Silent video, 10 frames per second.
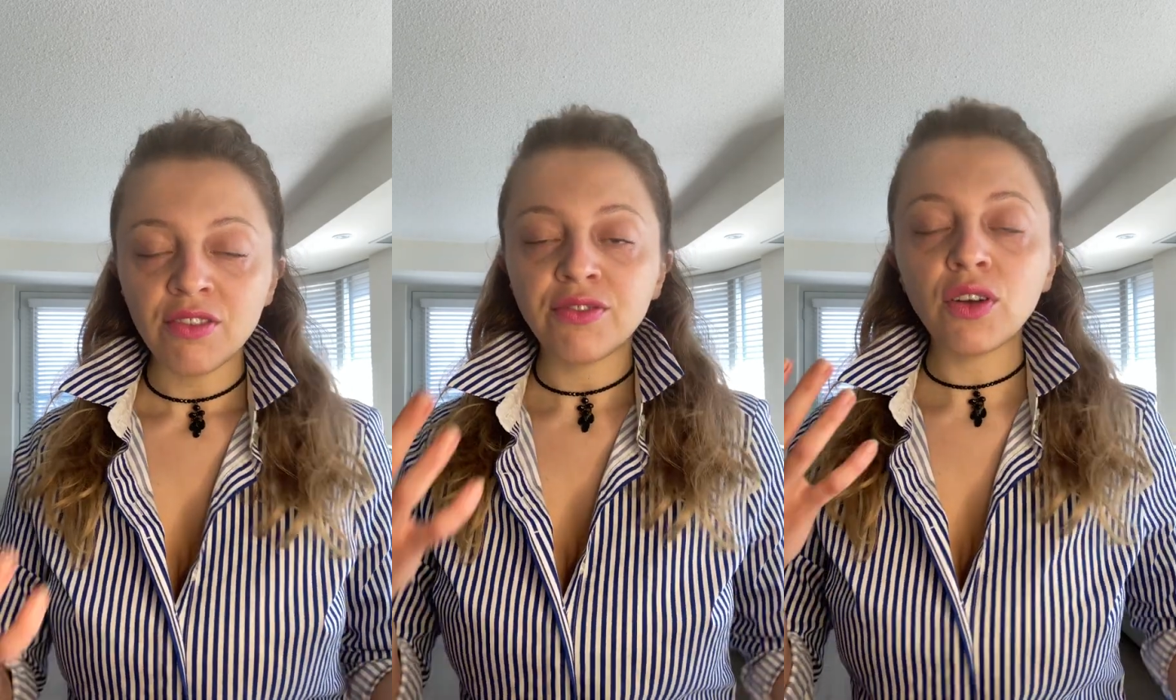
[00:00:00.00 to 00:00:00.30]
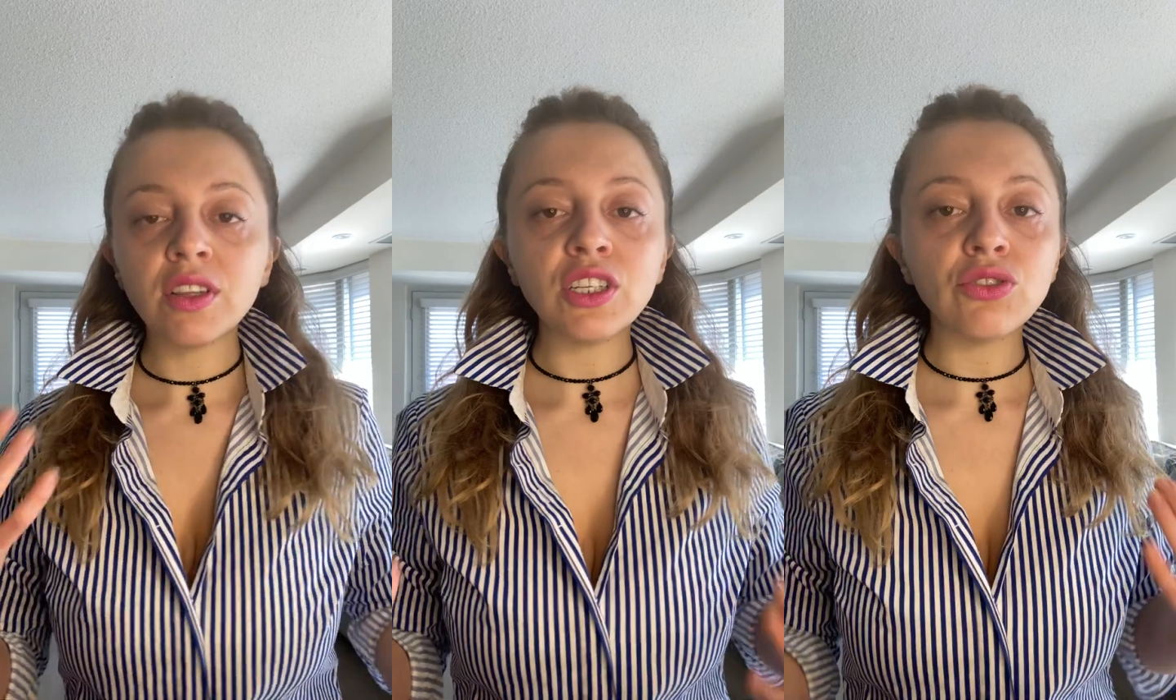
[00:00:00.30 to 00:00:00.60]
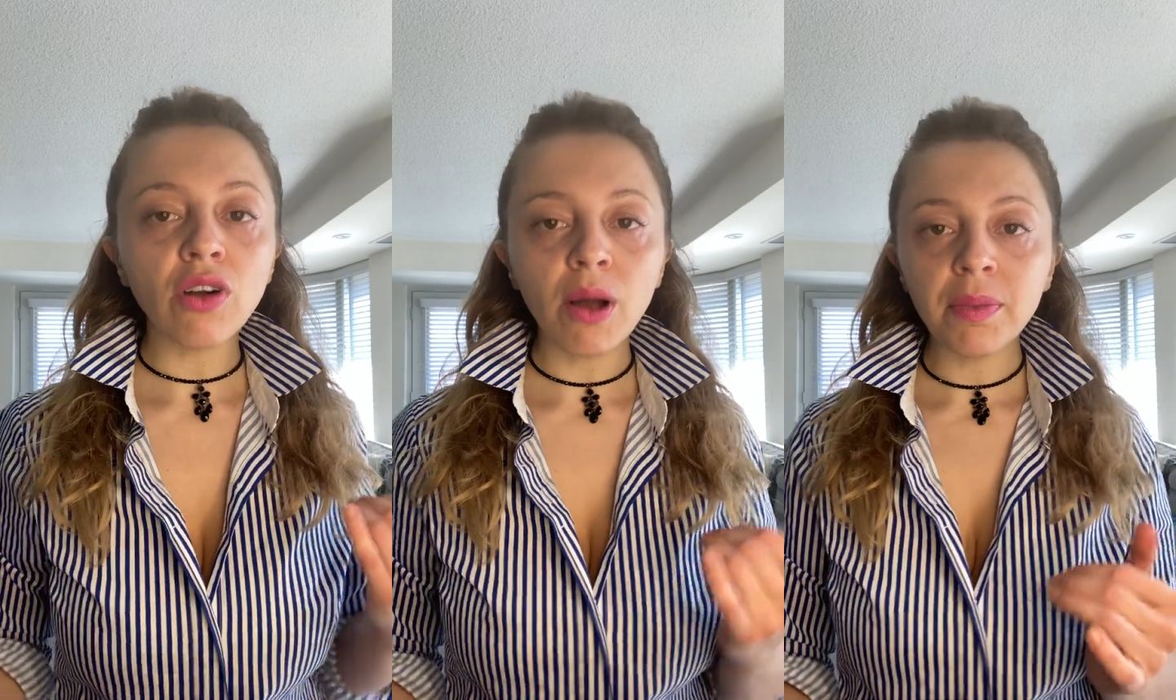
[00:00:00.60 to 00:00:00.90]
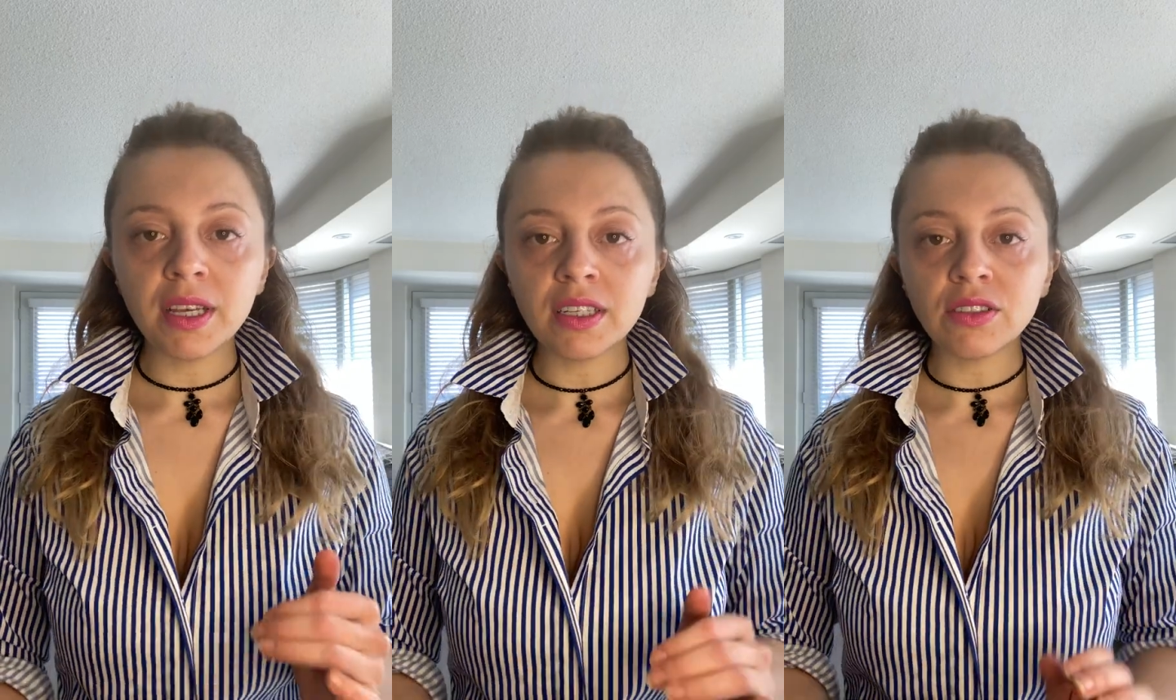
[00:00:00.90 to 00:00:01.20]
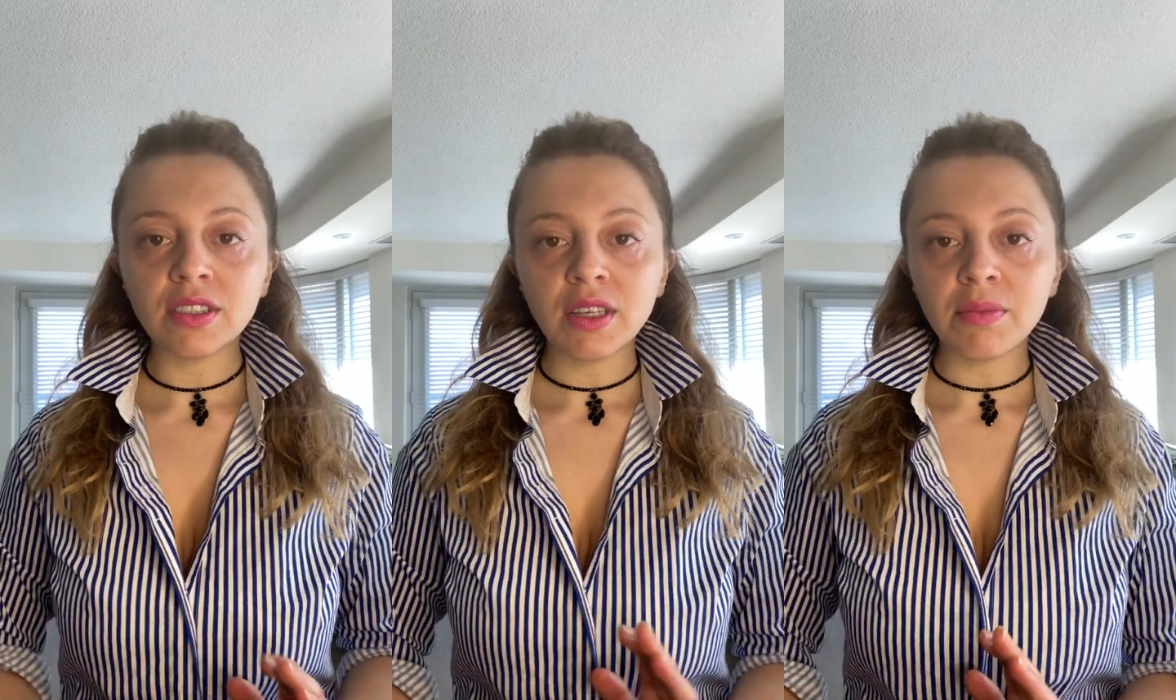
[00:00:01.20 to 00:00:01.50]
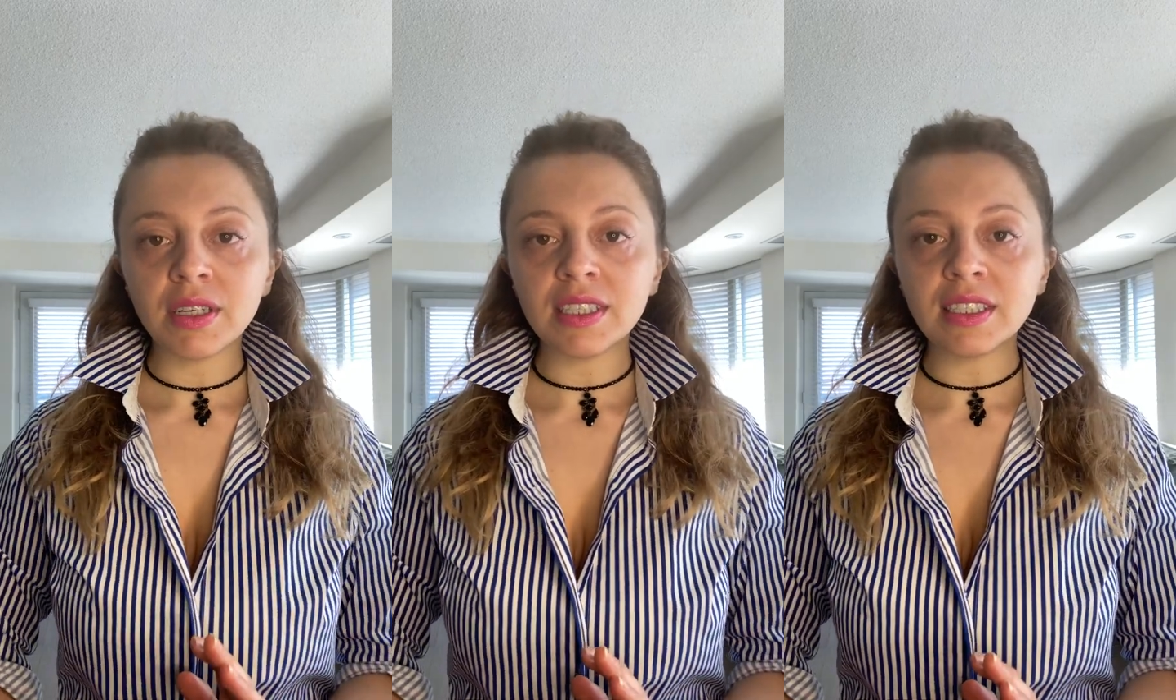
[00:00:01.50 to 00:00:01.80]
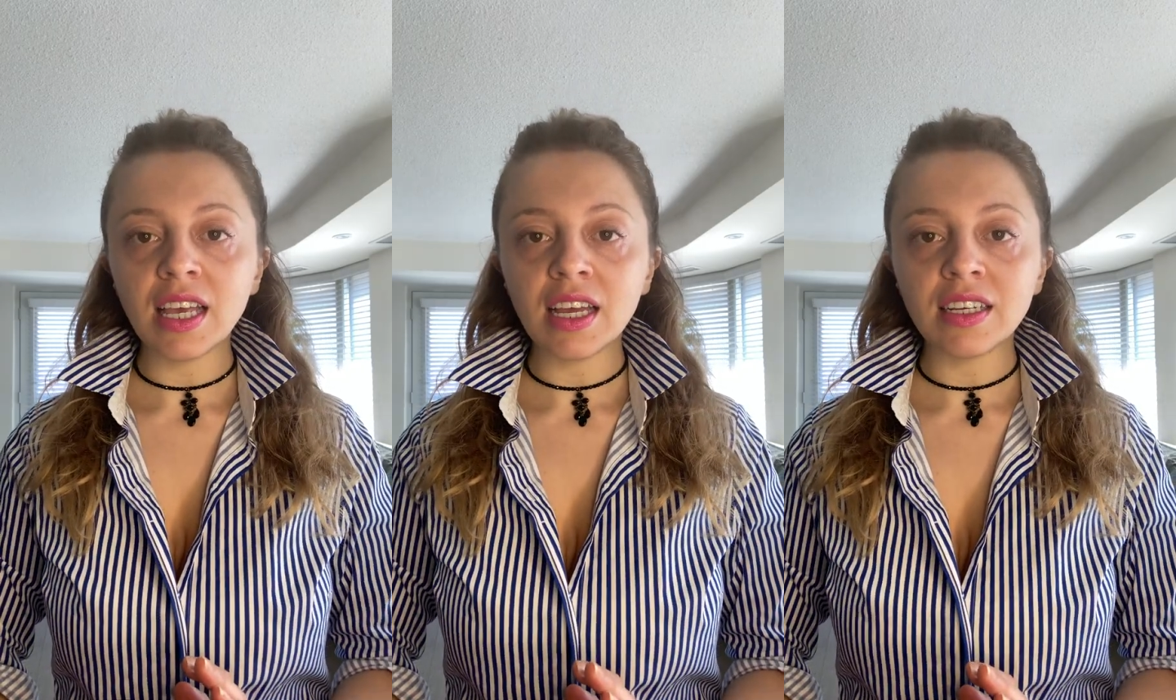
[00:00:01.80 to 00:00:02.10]
Fully dropping into somebody's
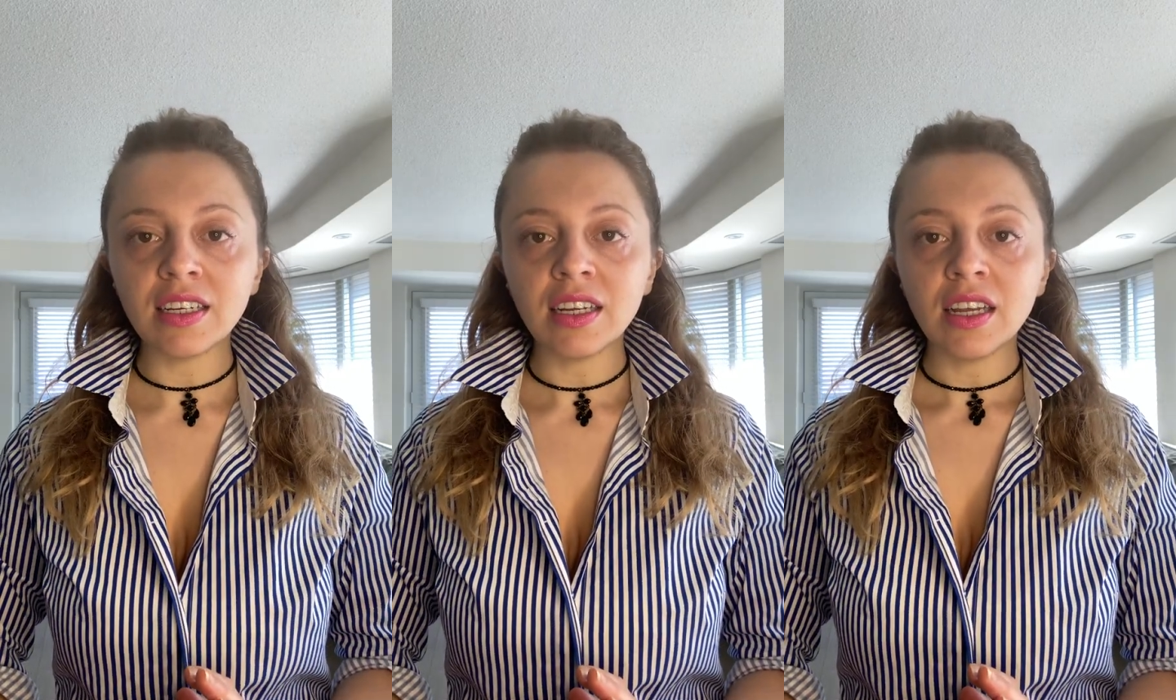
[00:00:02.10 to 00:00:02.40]
skin.